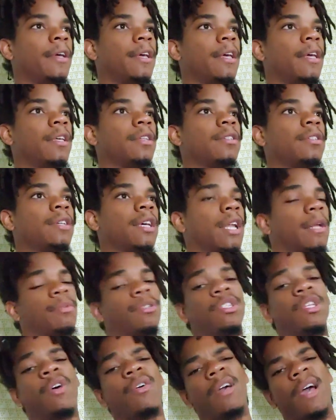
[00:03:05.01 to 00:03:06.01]
is, and I'm
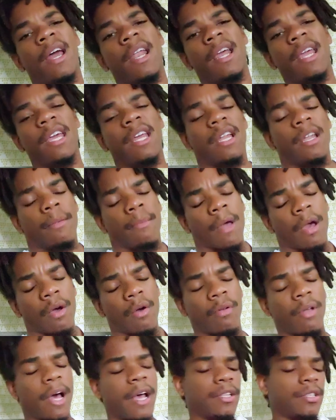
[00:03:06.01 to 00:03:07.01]
still kind of in it. I'm not
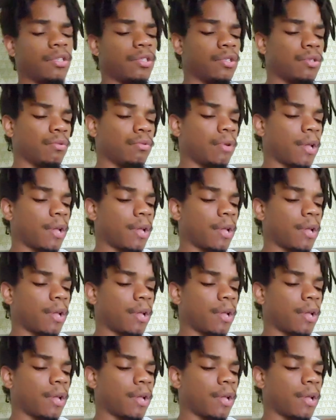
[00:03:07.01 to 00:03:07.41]
going to lie to you.